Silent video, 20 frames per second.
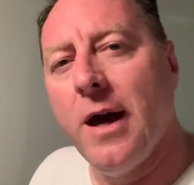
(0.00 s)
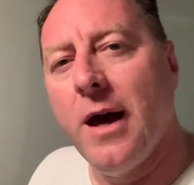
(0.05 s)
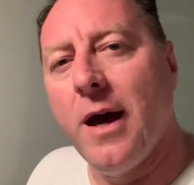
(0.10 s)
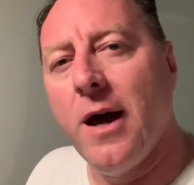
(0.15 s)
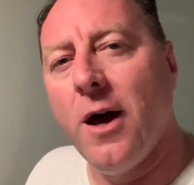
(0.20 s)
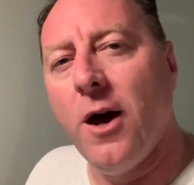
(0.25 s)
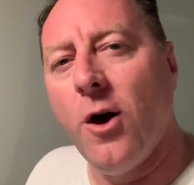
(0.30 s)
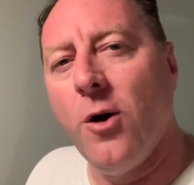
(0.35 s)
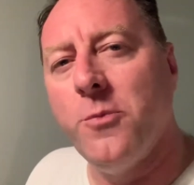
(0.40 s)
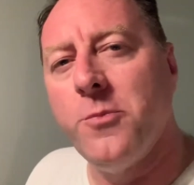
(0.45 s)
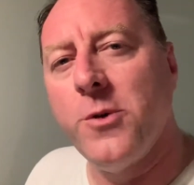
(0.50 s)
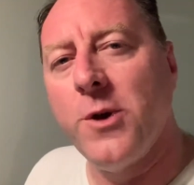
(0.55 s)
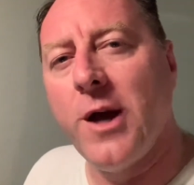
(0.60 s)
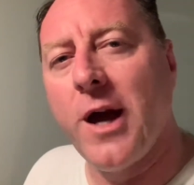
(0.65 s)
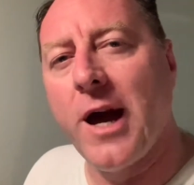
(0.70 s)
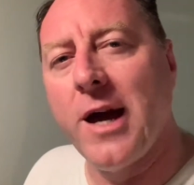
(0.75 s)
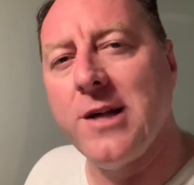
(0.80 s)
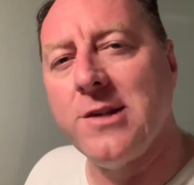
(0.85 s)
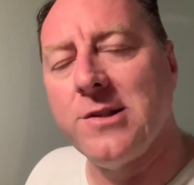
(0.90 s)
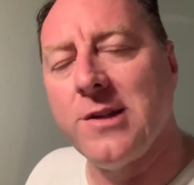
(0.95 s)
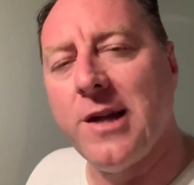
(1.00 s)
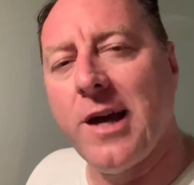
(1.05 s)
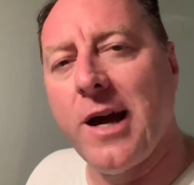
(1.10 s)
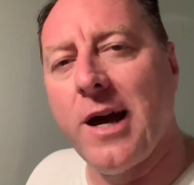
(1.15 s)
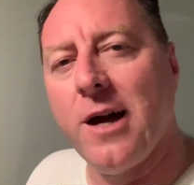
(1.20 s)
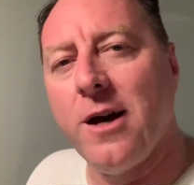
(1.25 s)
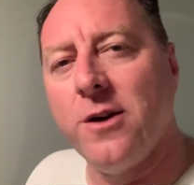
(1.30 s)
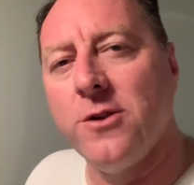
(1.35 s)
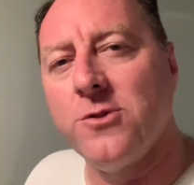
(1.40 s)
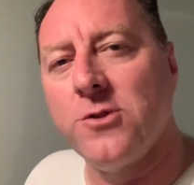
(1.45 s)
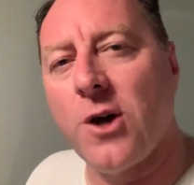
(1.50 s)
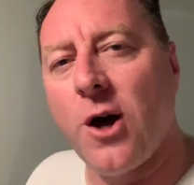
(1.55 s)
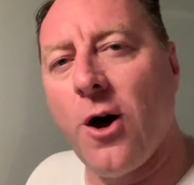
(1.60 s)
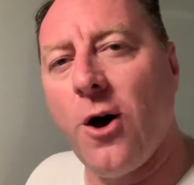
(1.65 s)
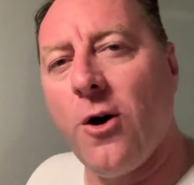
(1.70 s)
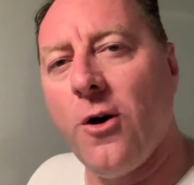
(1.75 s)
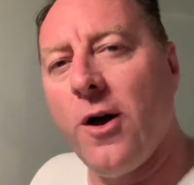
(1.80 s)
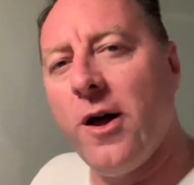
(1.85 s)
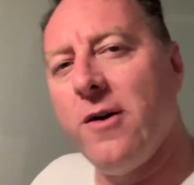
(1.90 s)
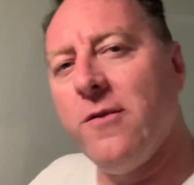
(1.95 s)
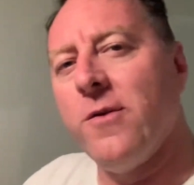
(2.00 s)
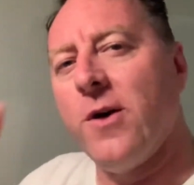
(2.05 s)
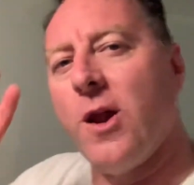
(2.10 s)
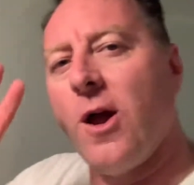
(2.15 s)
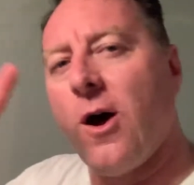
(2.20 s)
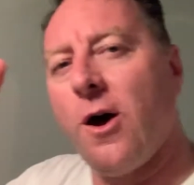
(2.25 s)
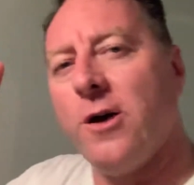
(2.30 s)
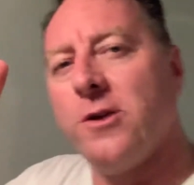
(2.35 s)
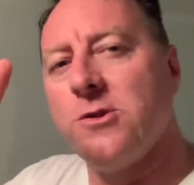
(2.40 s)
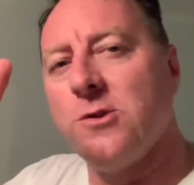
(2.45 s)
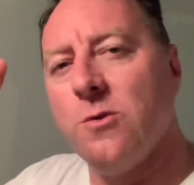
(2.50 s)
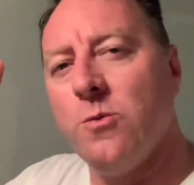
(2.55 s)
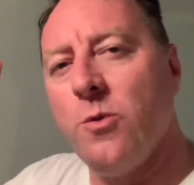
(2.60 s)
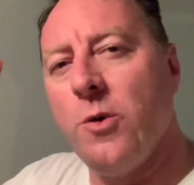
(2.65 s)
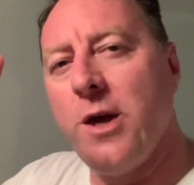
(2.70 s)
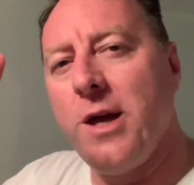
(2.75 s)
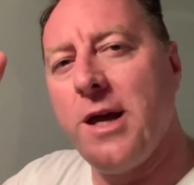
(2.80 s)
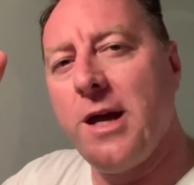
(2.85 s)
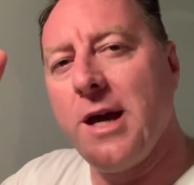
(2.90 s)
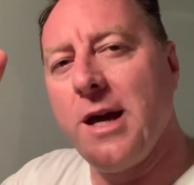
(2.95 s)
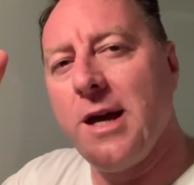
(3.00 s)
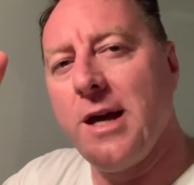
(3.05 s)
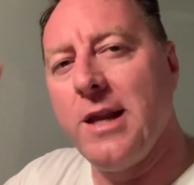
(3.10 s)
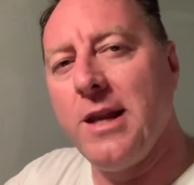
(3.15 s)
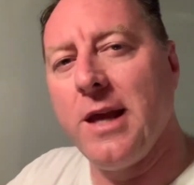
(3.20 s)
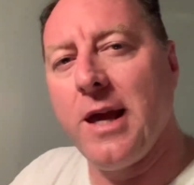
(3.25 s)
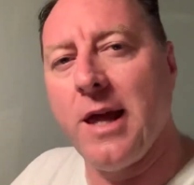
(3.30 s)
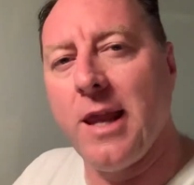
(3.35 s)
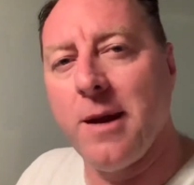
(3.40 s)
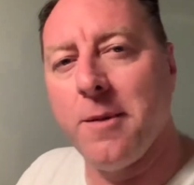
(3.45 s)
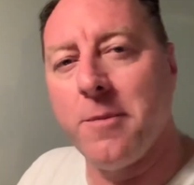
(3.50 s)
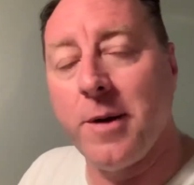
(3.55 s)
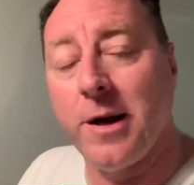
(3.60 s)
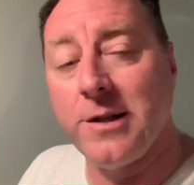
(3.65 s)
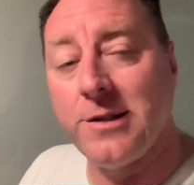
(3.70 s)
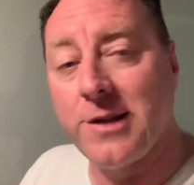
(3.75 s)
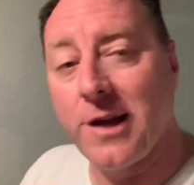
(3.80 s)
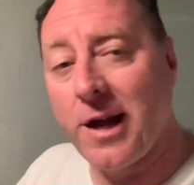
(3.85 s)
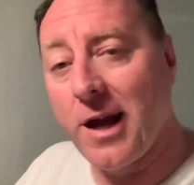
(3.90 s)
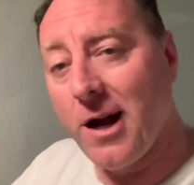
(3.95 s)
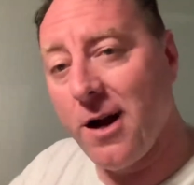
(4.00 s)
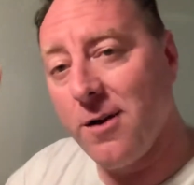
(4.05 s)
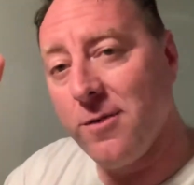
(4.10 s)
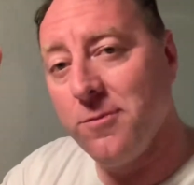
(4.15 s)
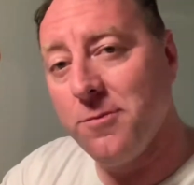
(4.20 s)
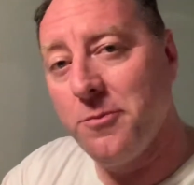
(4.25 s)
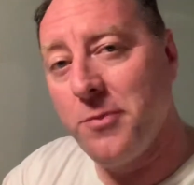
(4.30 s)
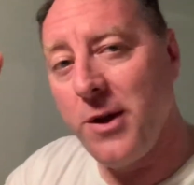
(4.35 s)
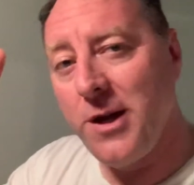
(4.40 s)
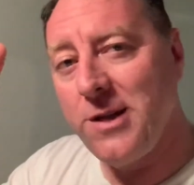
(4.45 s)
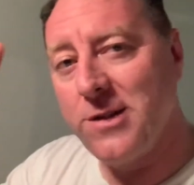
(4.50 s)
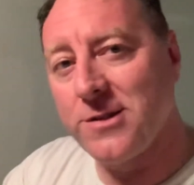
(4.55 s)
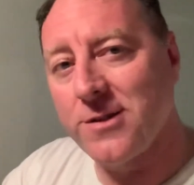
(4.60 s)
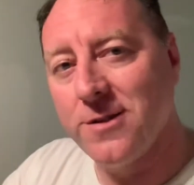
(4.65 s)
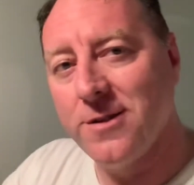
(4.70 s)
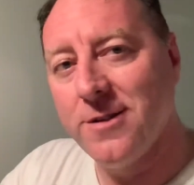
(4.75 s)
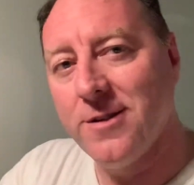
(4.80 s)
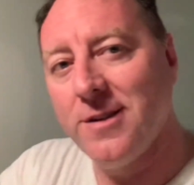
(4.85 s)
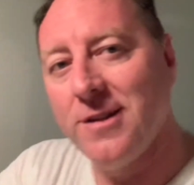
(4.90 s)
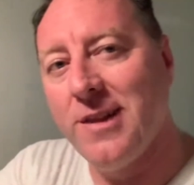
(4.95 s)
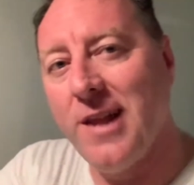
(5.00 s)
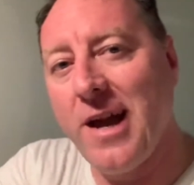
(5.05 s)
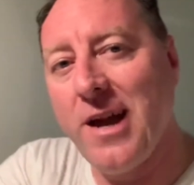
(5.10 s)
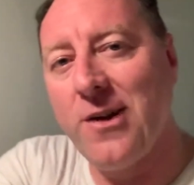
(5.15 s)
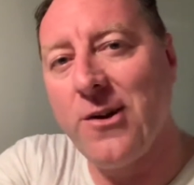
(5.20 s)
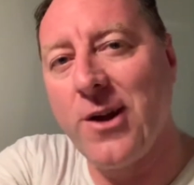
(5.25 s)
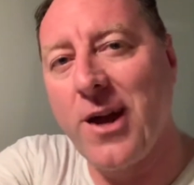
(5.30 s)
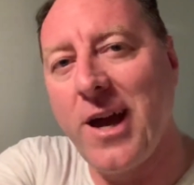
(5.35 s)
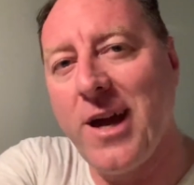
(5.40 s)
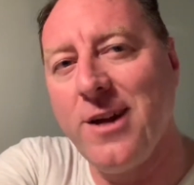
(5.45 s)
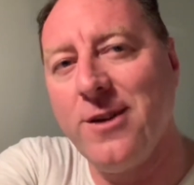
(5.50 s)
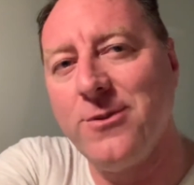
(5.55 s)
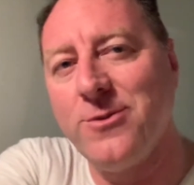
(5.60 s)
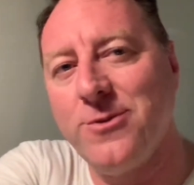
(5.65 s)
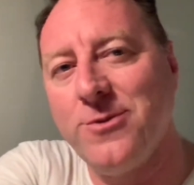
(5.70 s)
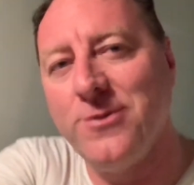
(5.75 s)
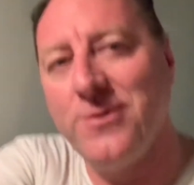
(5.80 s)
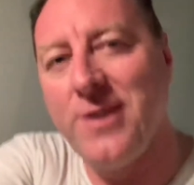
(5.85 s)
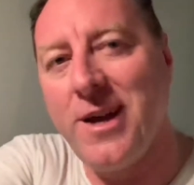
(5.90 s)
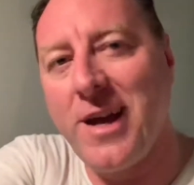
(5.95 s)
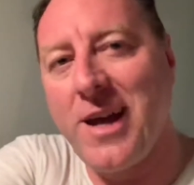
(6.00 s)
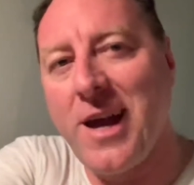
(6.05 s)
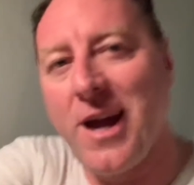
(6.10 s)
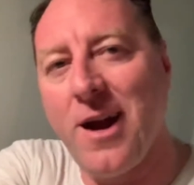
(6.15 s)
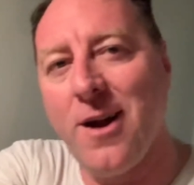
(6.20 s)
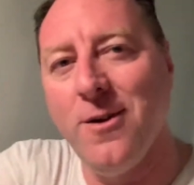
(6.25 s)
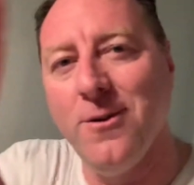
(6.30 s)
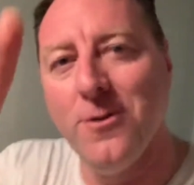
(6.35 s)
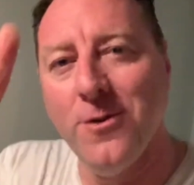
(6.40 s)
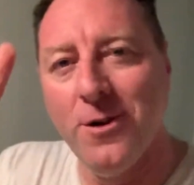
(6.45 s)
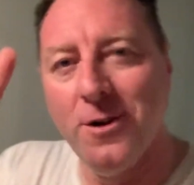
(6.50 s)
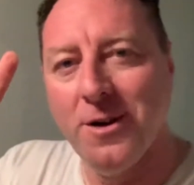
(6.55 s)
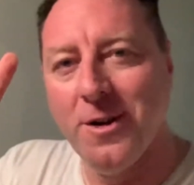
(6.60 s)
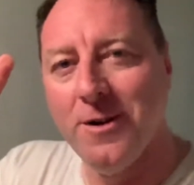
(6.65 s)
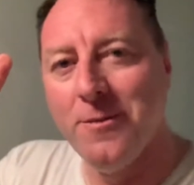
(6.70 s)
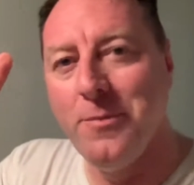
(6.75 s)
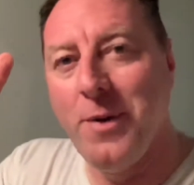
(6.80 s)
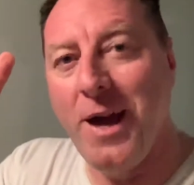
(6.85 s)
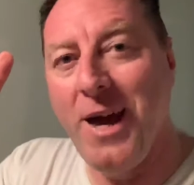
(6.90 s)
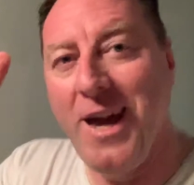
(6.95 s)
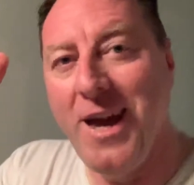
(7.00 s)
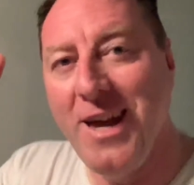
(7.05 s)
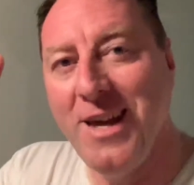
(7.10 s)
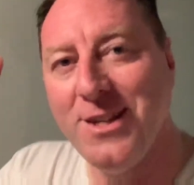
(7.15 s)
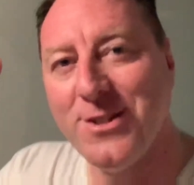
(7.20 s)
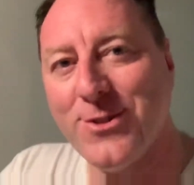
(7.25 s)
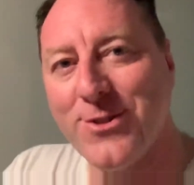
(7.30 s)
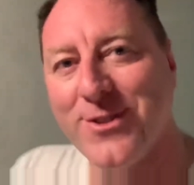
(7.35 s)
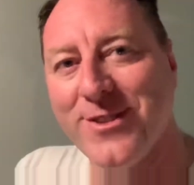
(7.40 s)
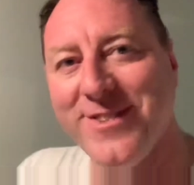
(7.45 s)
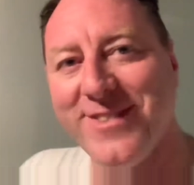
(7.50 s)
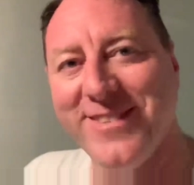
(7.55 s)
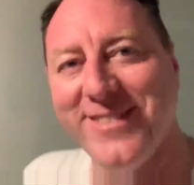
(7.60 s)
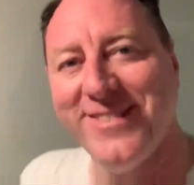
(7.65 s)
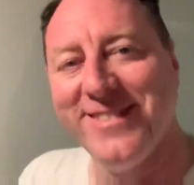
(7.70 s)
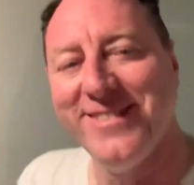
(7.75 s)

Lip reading: I hope you guys and gals all have an awesome weekend, and everybody take care. Peace. Later, Gators. Take care. Peace.